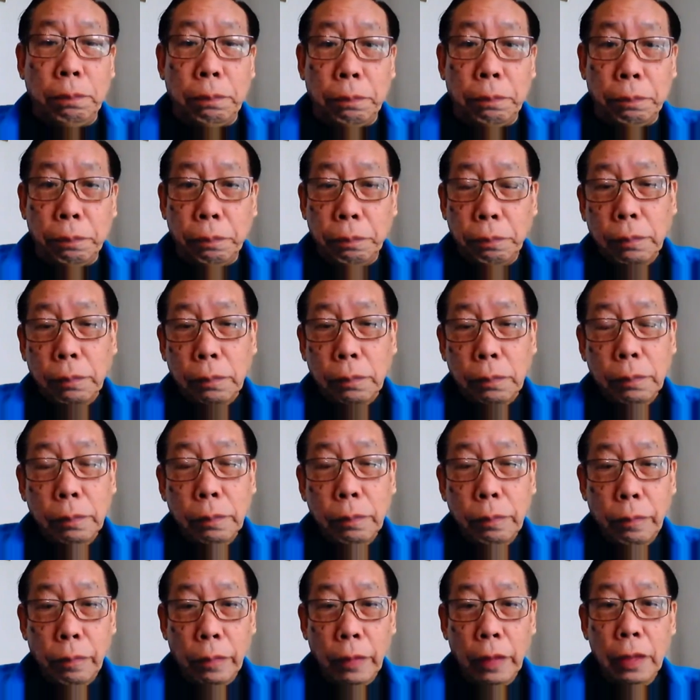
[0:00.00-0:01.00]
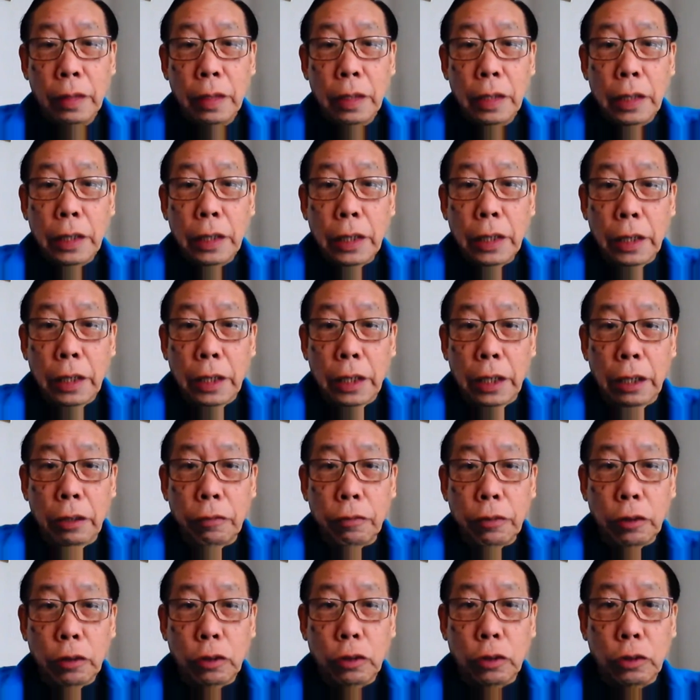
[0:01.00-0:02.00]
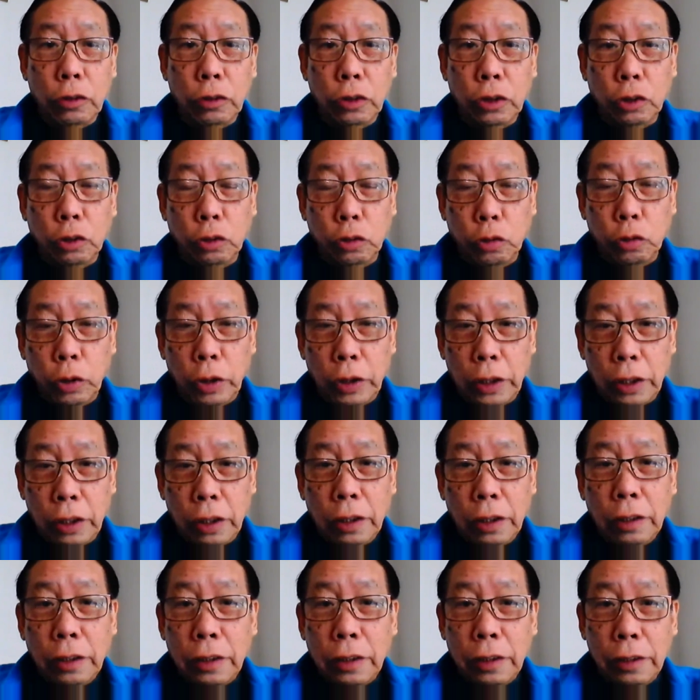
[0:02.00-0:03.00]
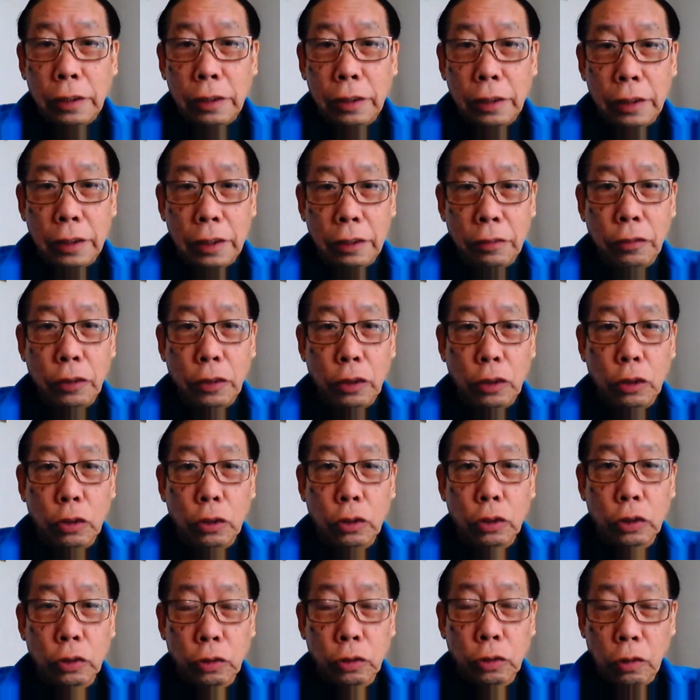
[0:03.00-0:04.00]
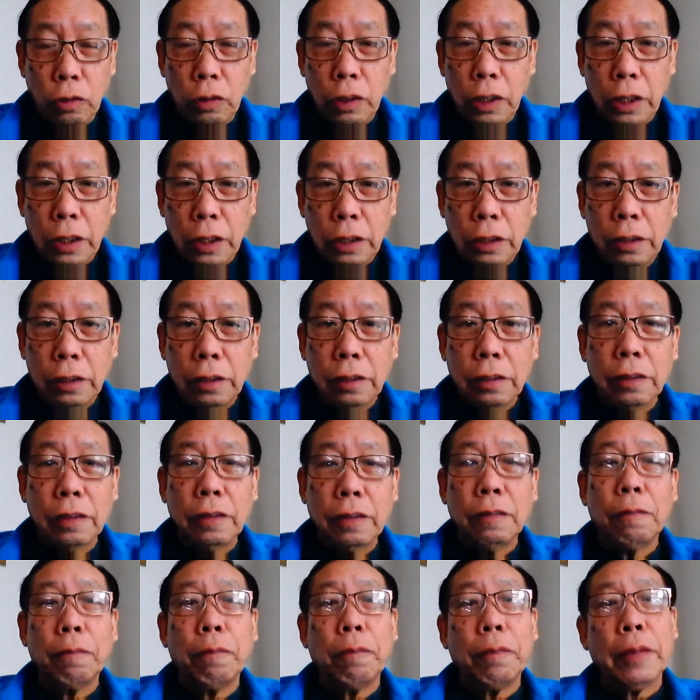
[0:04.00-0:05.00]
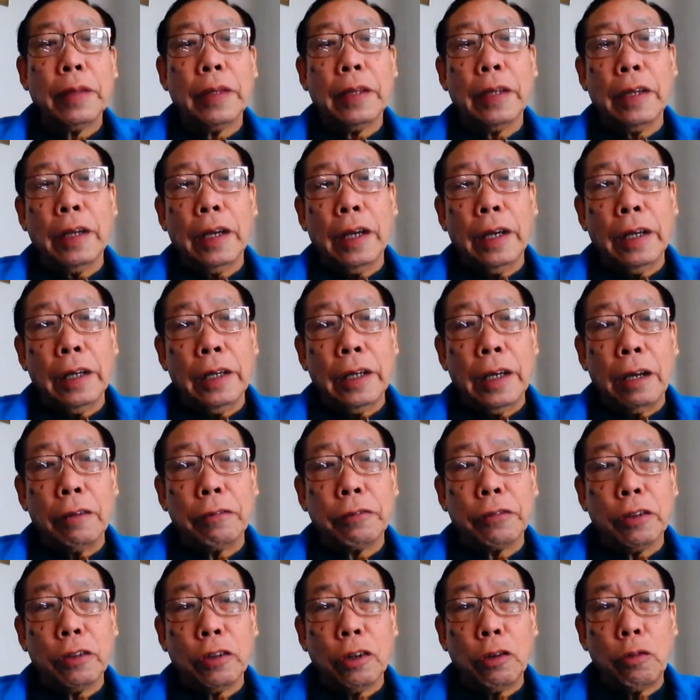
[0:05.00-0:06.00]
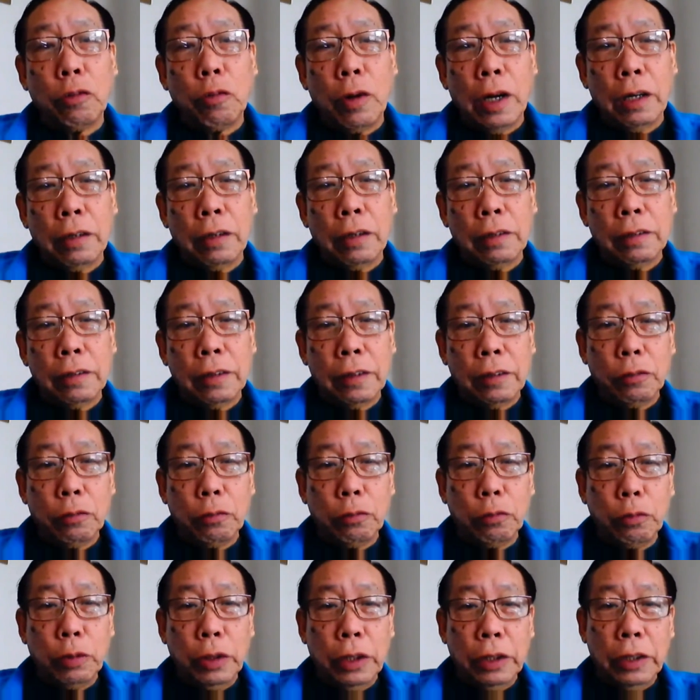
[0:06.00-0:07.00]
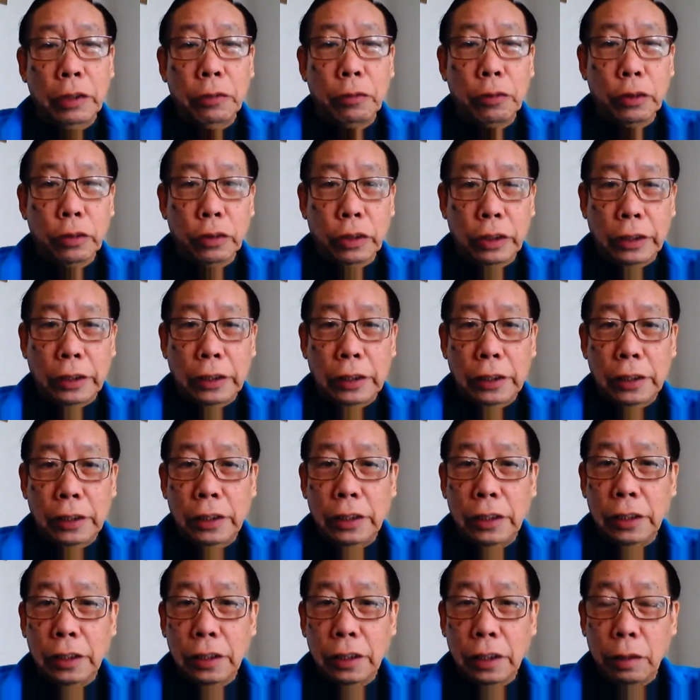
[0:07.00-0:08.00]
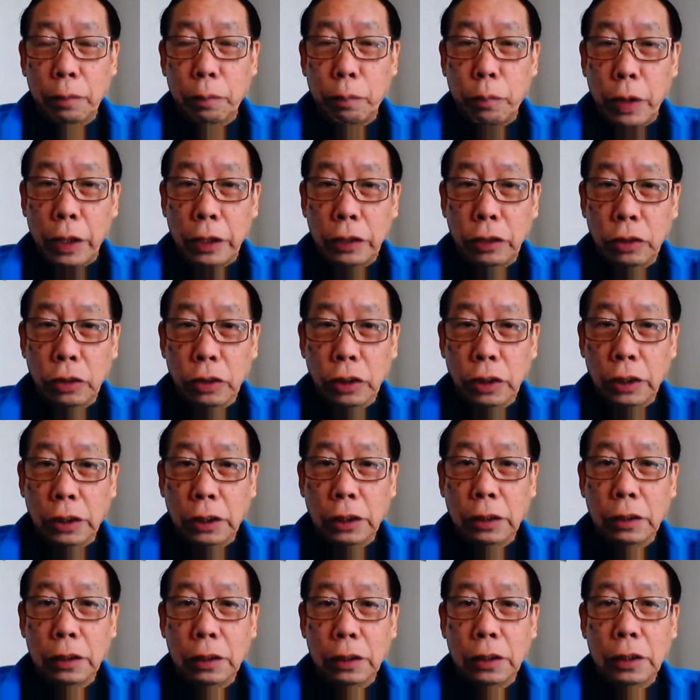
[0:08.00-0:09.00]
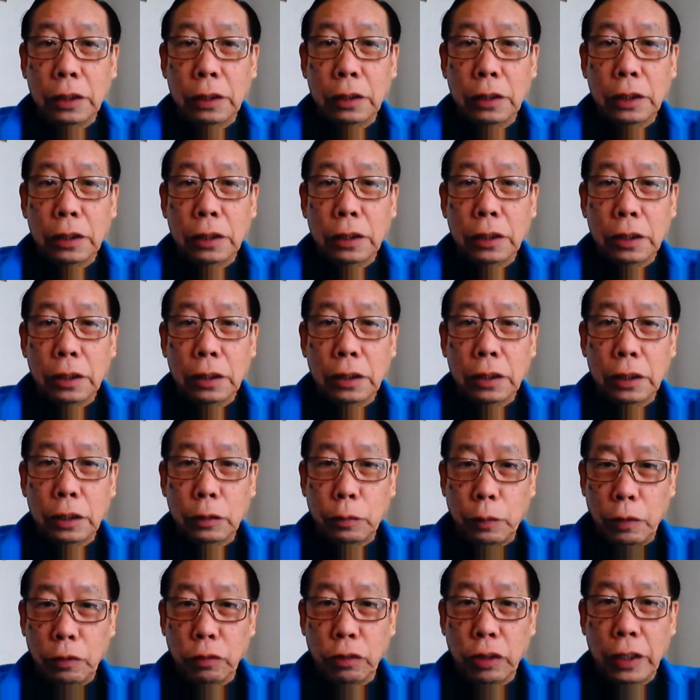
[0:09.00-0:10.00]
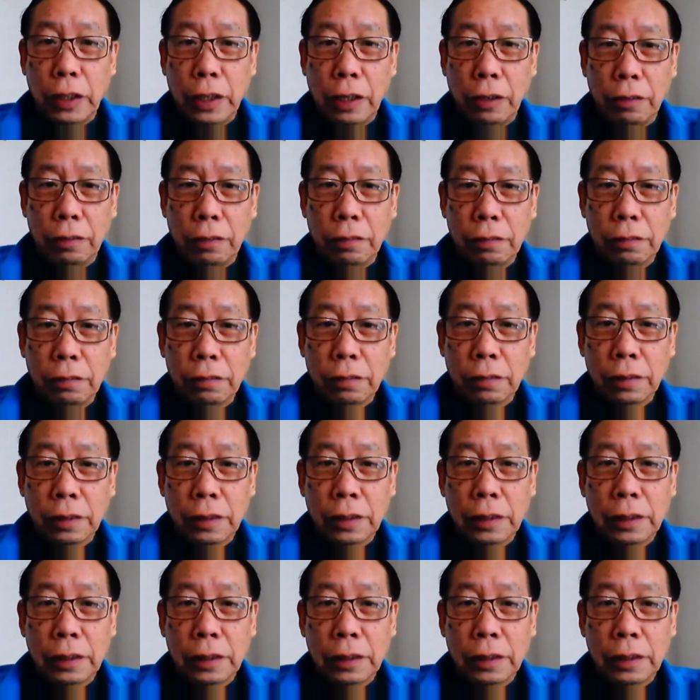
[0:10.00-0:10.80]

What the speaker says: It will grow straighter, it will grow stronger, and after a while, we will see the branches sprouting out.